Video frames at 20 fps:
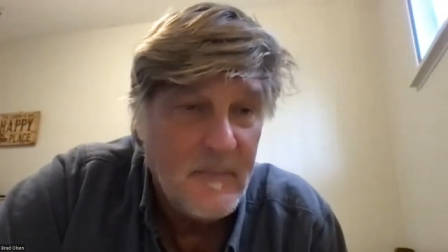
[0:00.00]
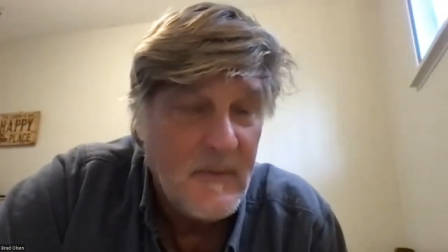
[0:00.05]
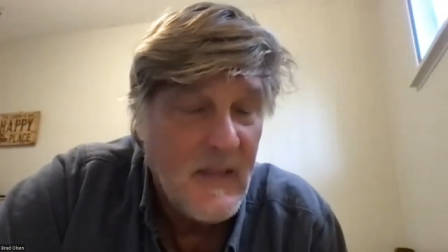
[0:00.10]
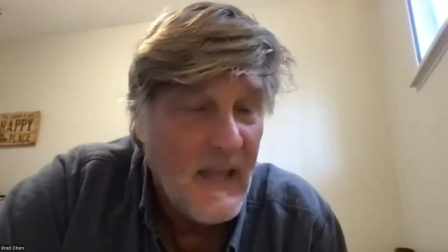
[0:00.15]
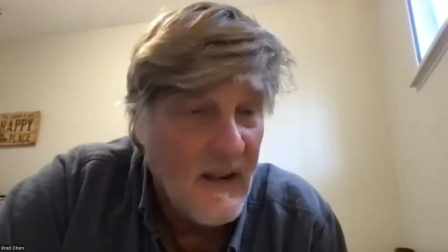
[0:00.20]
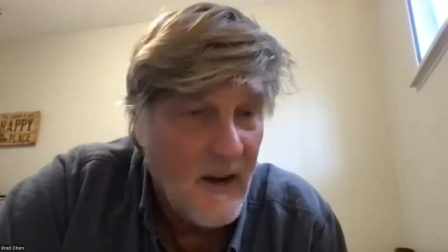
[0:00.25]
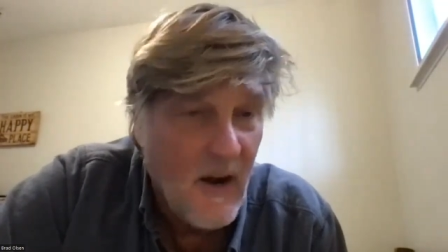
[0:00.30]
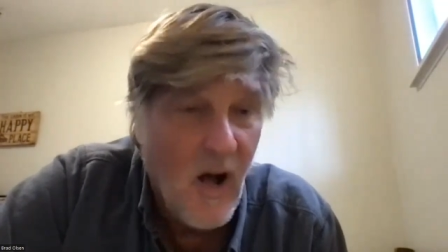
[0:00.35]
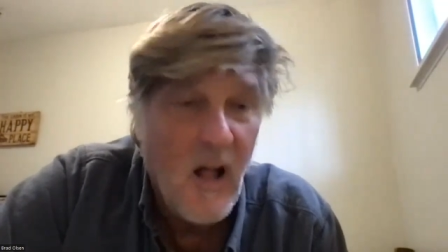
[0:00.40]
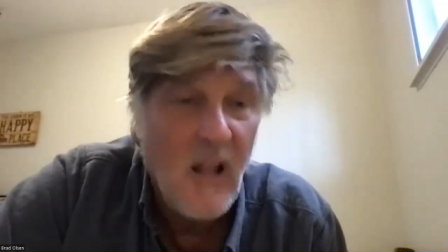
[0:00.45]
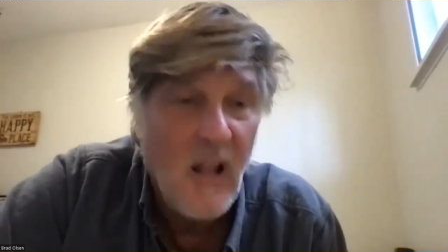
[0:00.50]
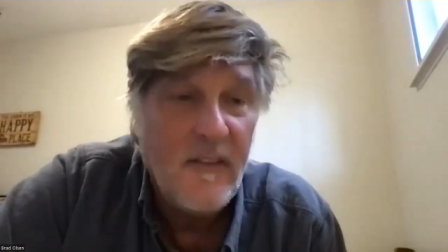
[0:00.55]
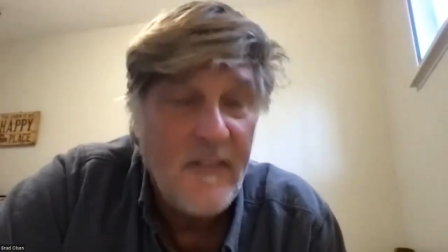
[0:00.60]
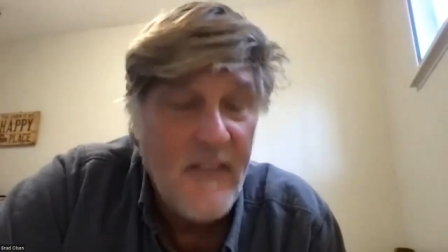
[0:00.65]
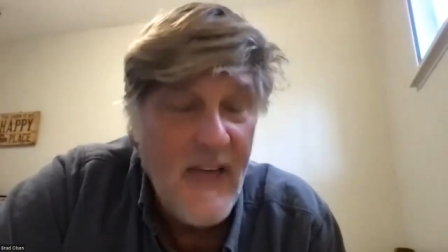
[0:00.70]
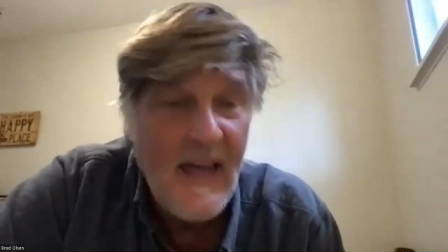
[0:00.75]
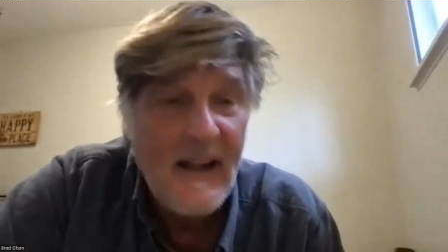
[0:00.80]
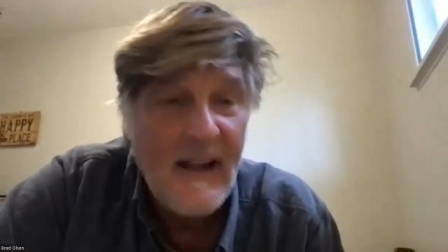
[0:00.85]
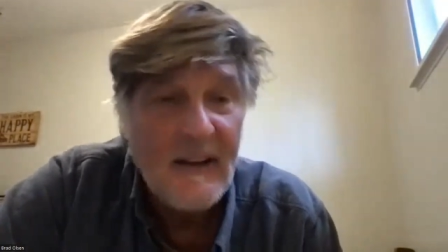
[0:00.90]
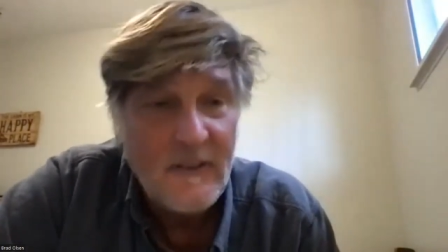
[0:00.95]
And all of
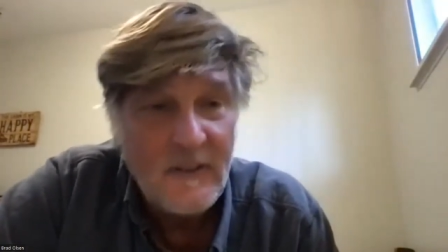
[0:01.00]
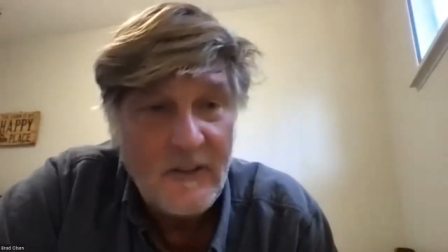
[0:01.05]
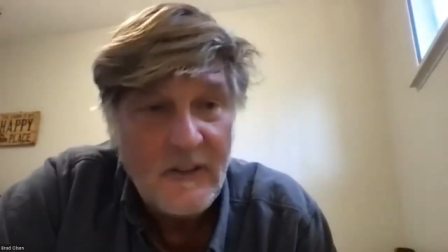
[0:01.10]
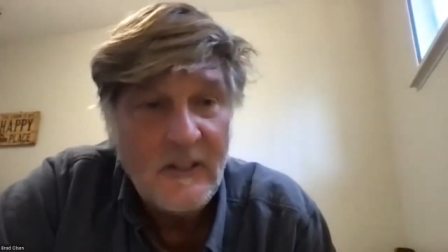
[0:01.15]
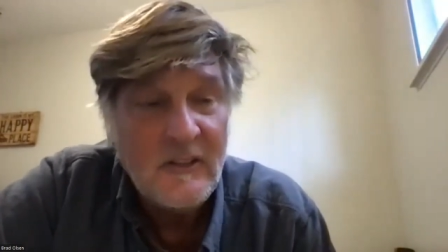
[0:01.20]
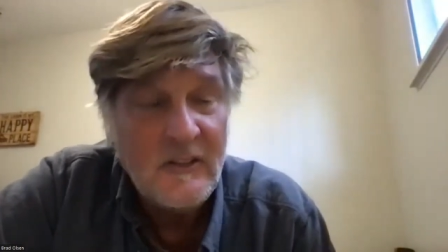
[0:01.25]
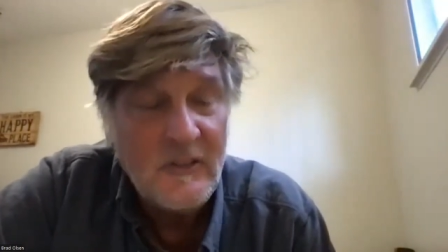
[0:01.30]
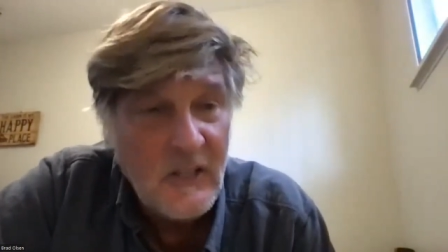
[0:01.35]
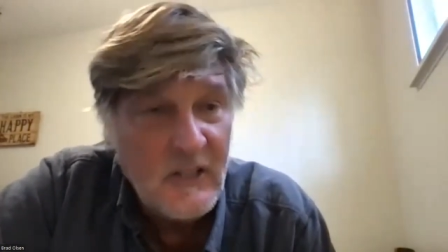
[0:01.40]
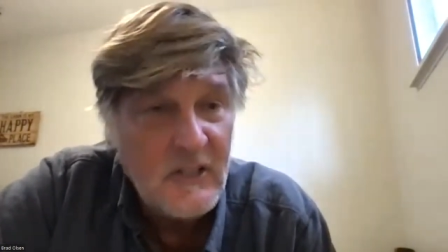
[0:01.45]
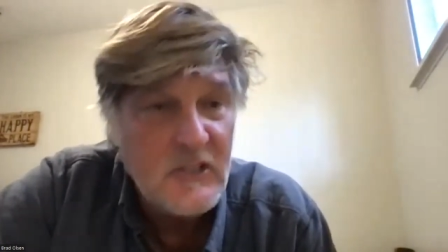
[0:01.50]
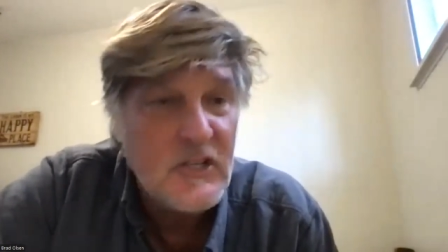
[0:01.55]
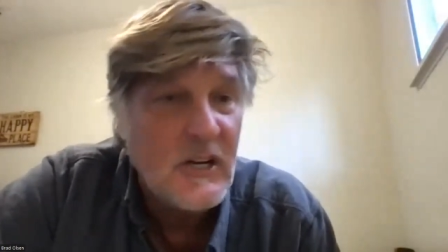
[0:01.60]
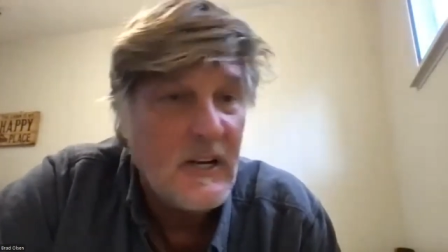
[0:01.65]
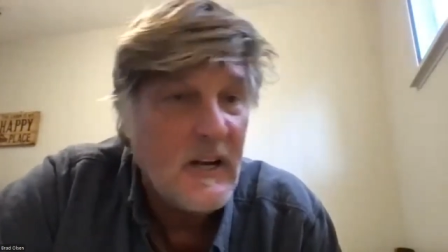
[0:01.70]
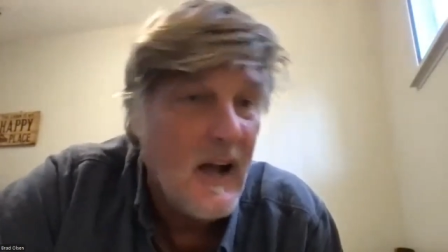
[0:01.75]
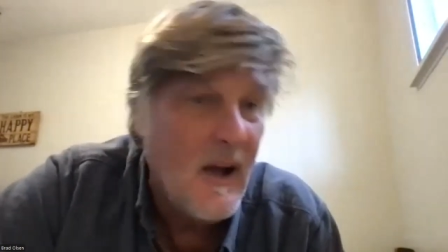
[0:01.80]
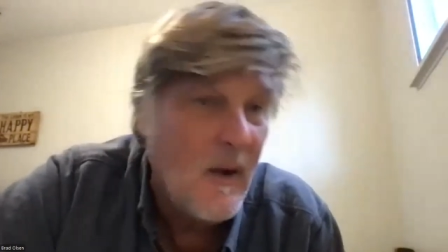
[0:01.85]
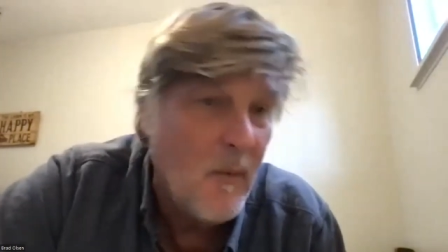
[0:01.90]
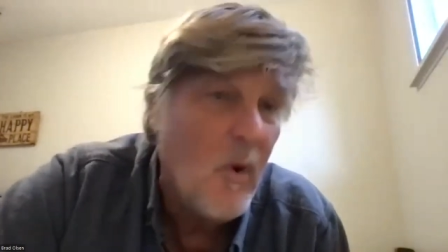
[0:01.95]
that is
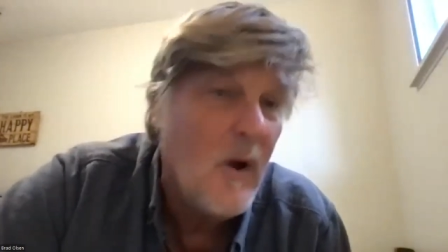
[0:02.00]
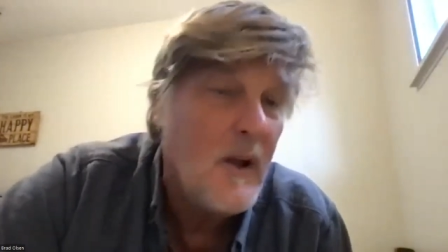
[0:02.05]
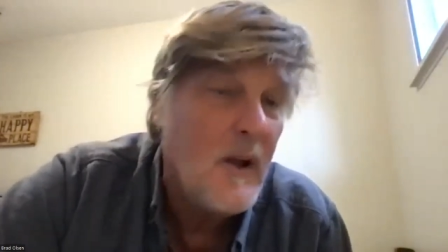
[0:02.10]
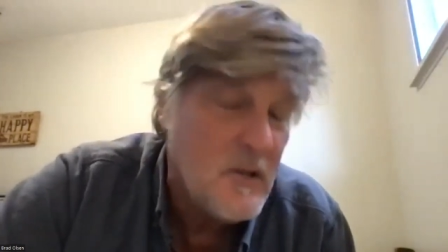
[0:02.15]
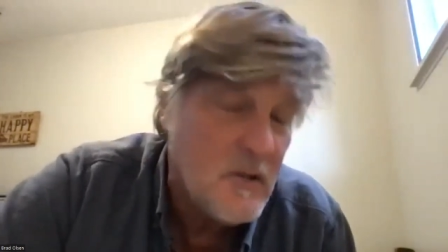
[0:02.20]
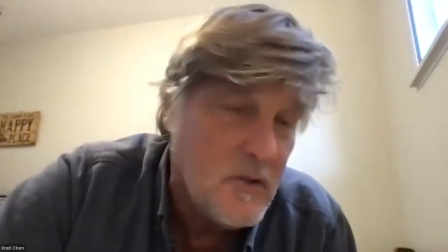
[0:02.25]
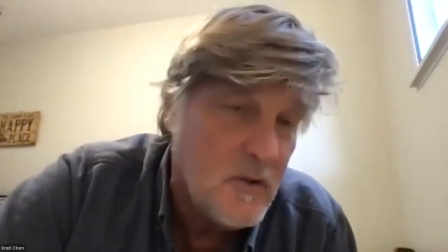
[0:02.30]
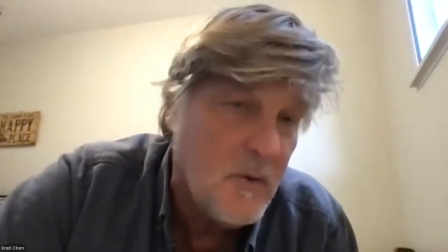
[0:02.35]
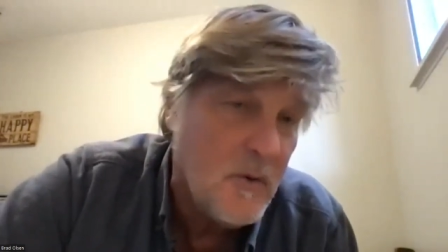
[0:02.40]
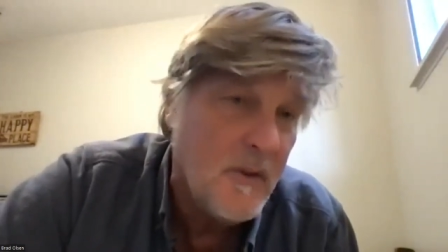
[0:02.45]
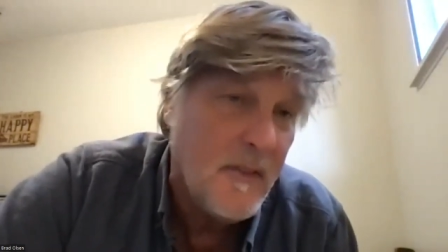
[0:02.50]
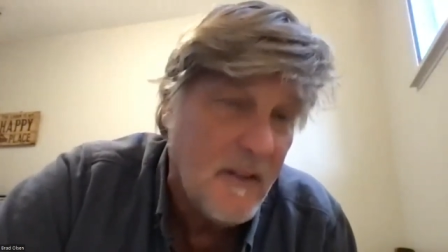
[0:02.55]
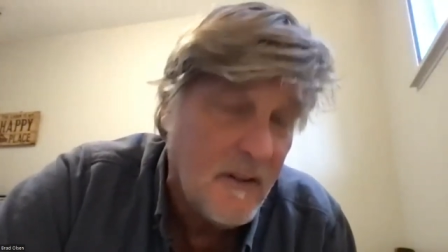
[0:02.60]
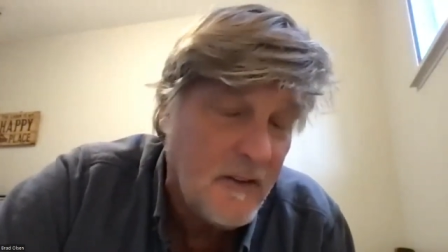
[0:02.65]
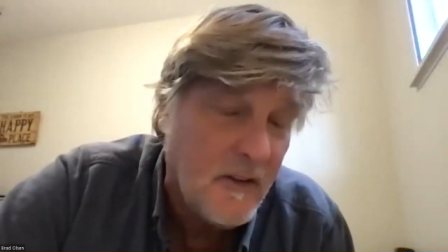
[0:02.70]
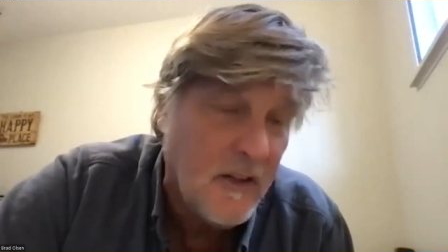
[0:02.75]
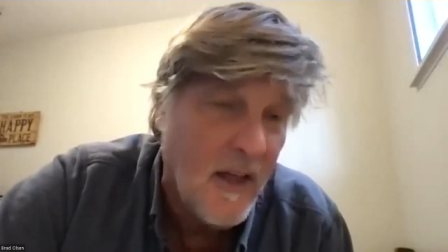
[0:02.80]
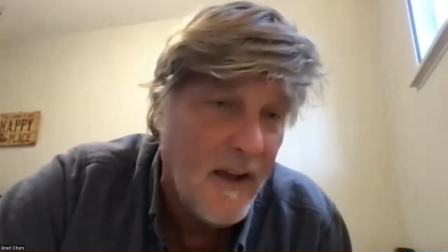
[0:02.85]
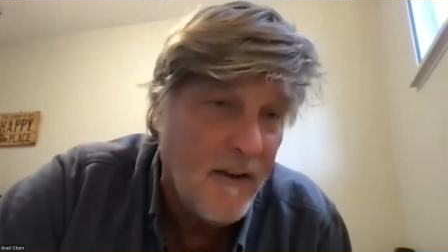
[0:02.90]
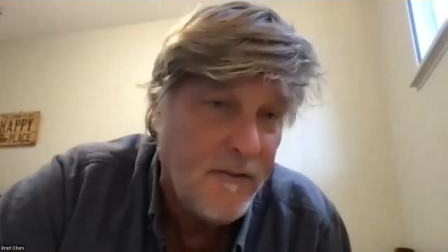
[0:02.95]
contingent on what you do in
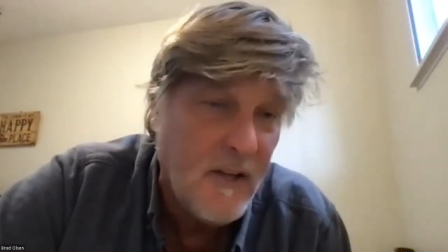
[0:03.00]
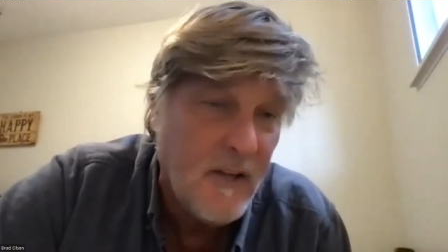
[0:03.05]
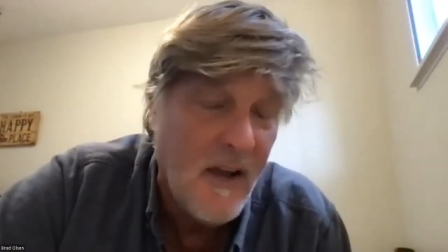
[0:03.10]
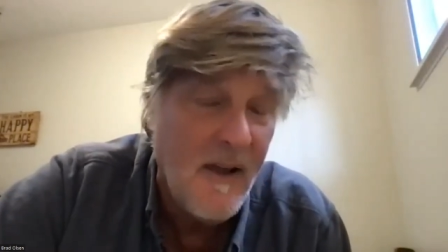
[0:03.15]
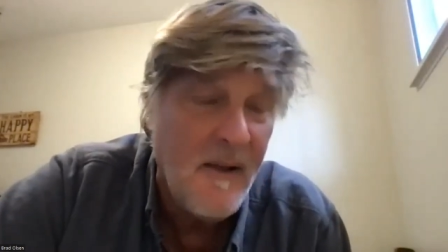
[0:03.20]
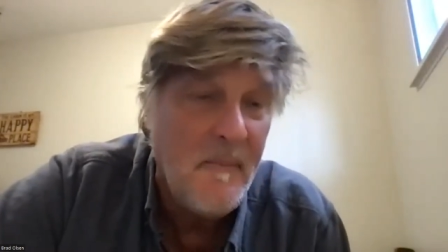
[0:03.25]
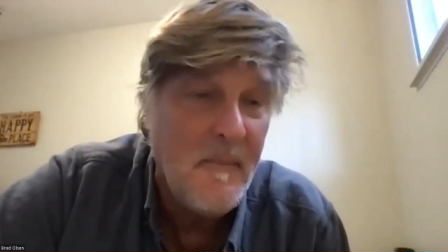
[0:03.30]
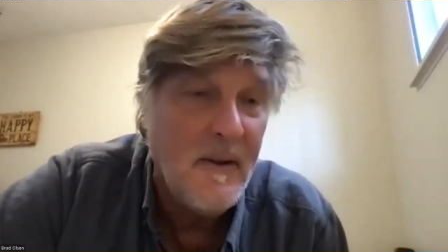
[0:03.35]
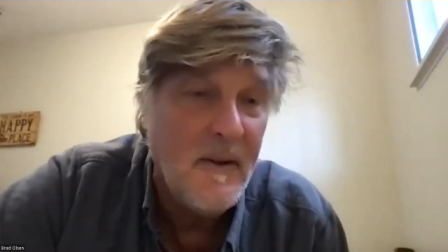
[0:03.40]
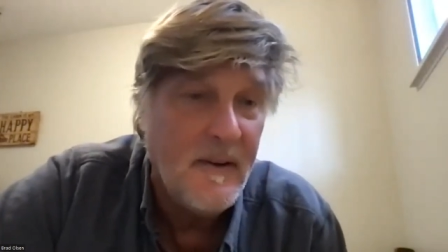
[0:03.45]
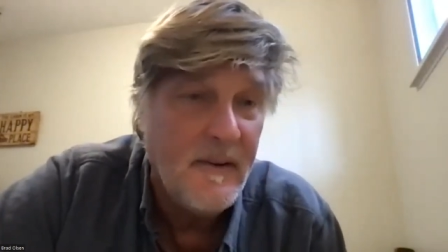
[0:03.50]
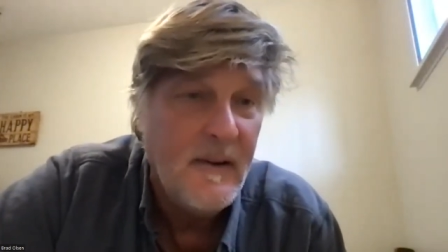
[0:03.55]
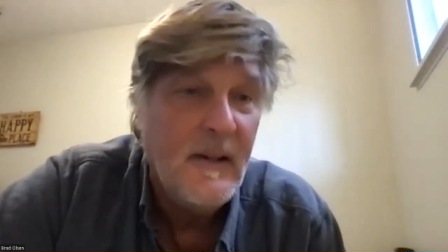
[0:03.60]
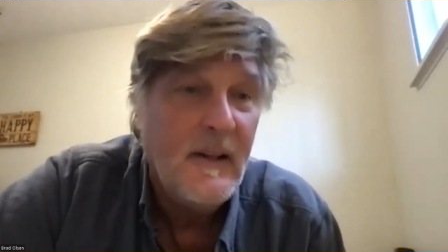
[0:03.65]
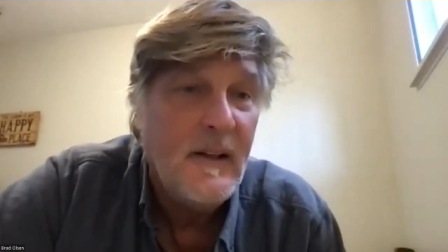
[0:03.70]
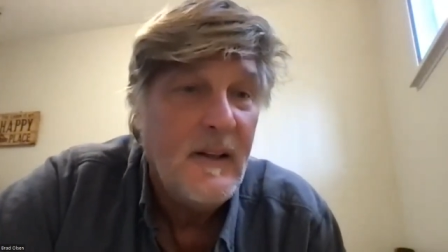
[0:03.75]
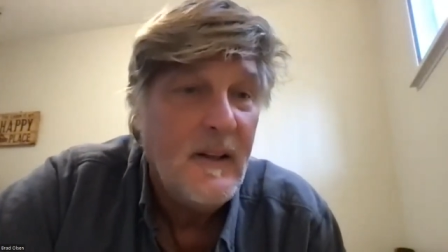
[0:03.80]
this lifetime and